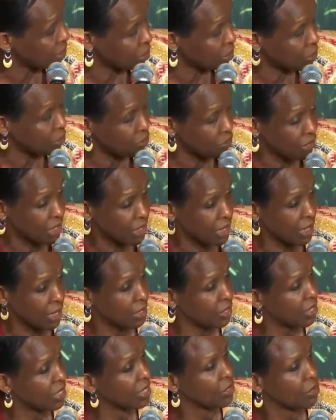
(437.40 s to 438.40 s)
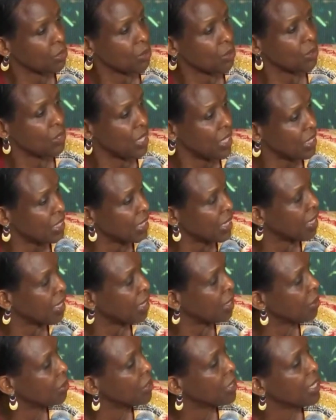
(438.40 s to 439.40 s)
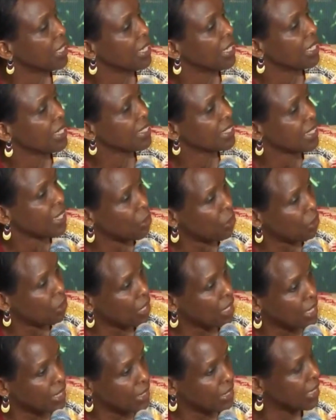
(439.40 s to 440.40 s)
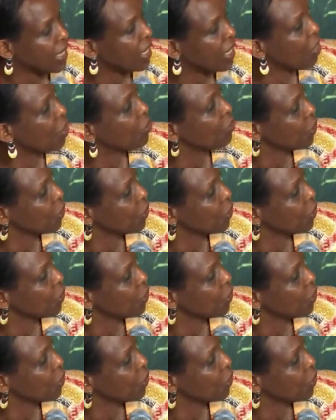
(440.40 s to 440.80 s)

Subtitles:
to fix and think through right now is the whole idea of